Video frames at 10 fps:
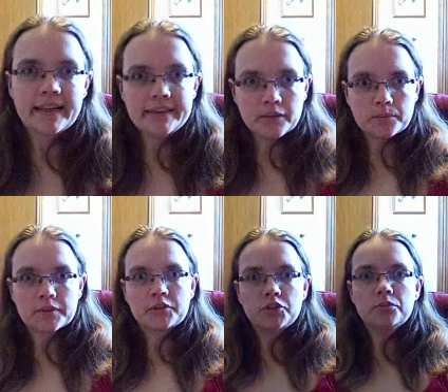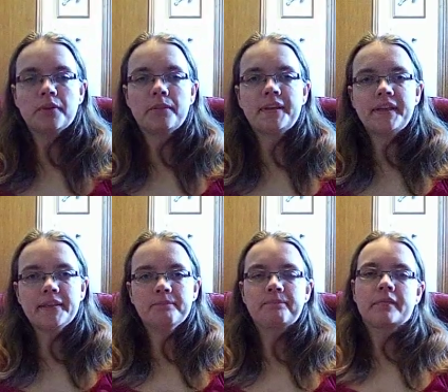Hello, BookTube community.
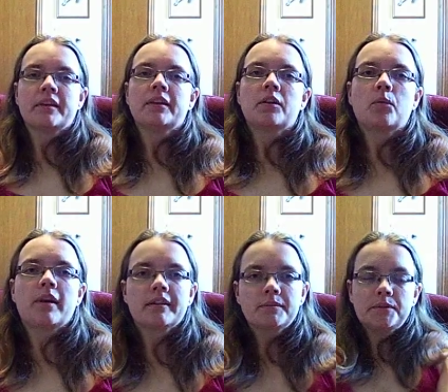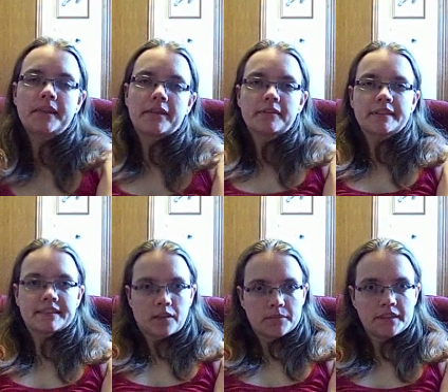Welcome to another
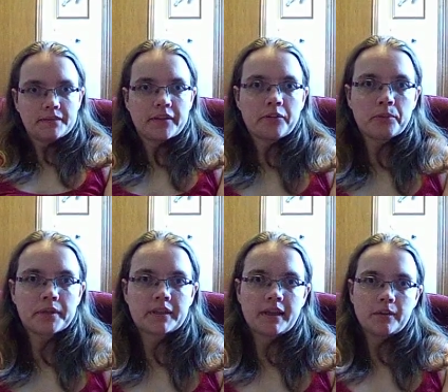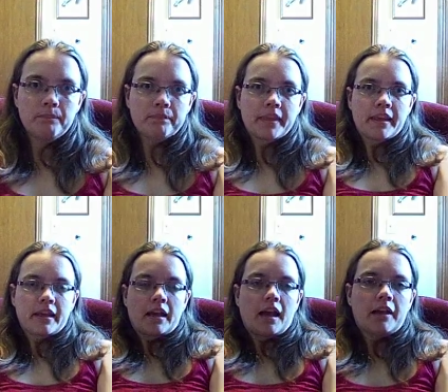installment of Erinn's Book Club.
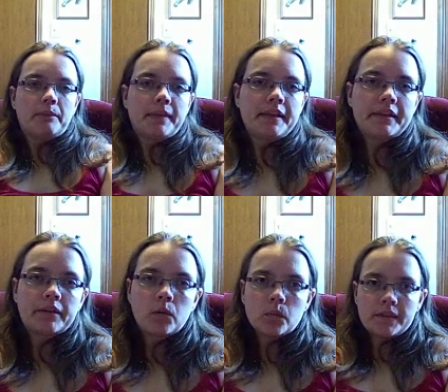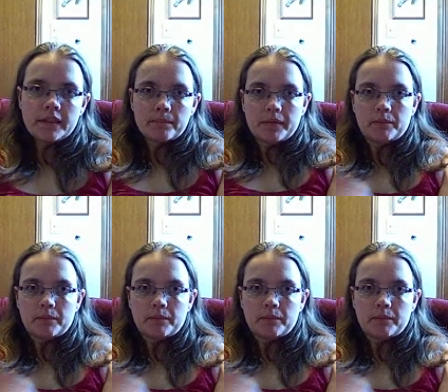I've been holding up my